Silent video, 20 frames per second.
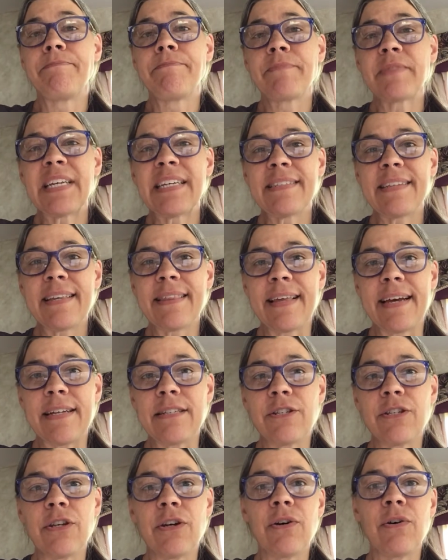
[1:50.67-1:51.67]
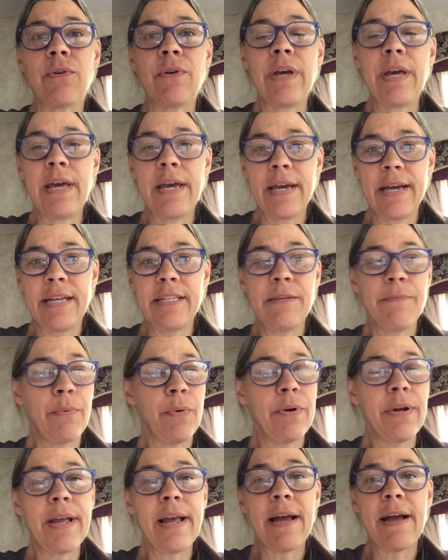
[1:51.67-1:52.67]
Things like that. So it's
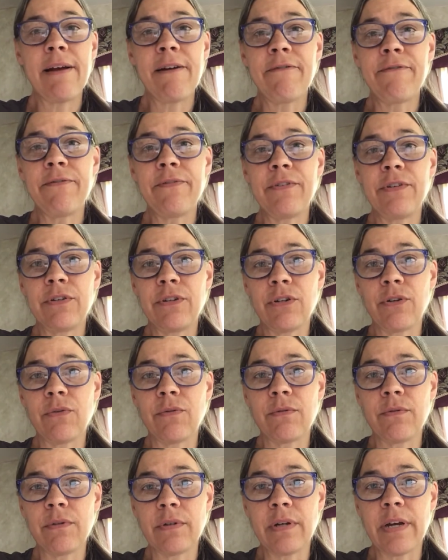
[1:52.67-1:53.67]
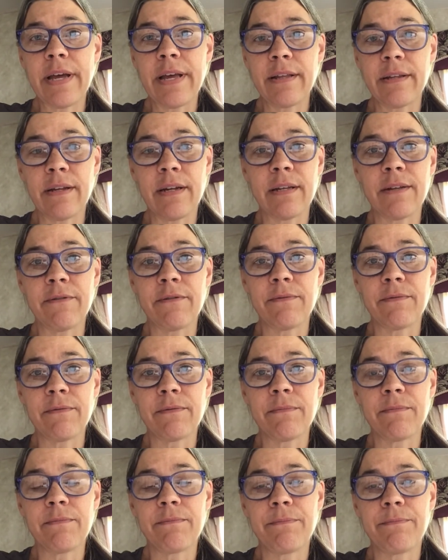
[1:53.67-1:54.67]
important to have, a
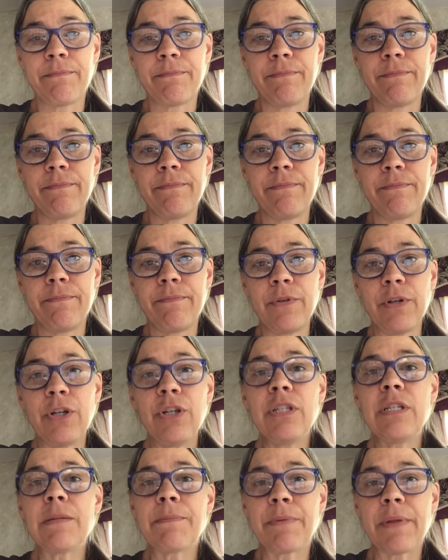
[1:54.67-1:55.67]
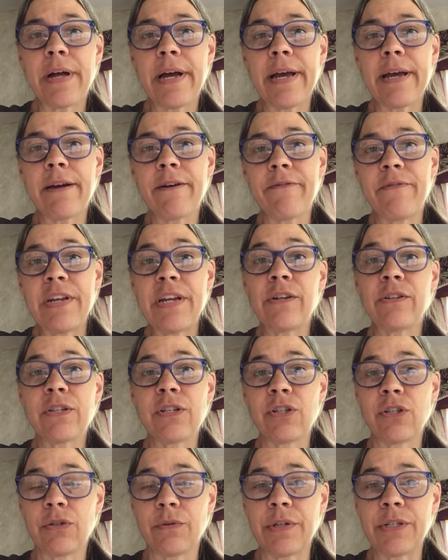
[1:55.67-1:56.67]
good supply of needles
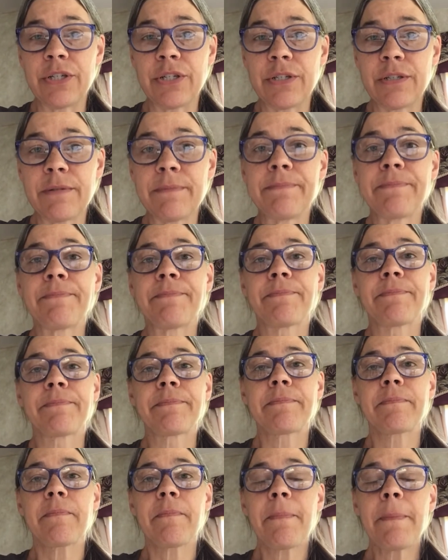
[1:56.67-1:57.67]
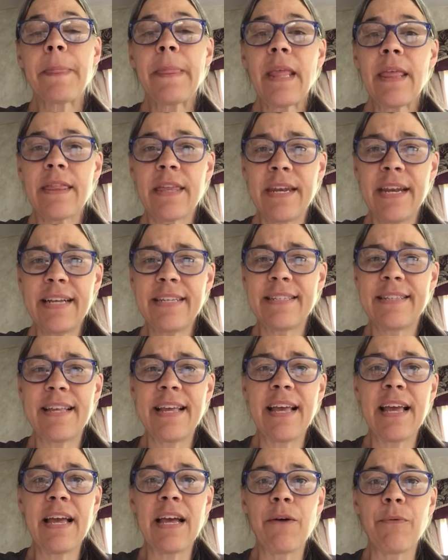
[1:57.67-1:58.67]
and syringes. The next
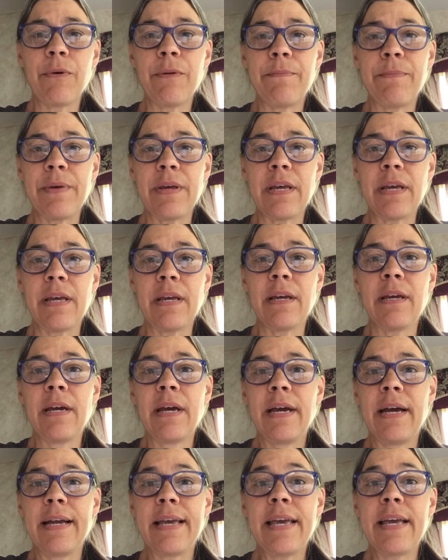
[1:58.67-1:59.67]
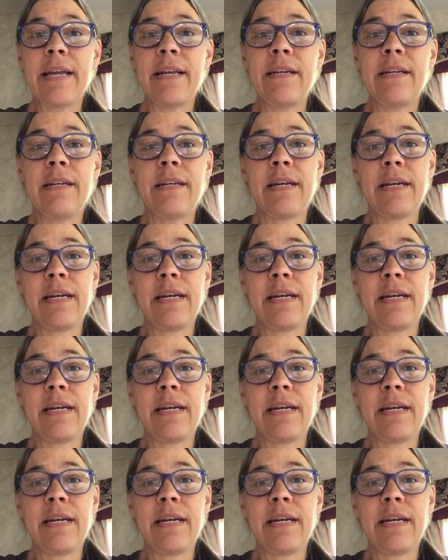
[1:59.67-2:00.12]
thing would be, again,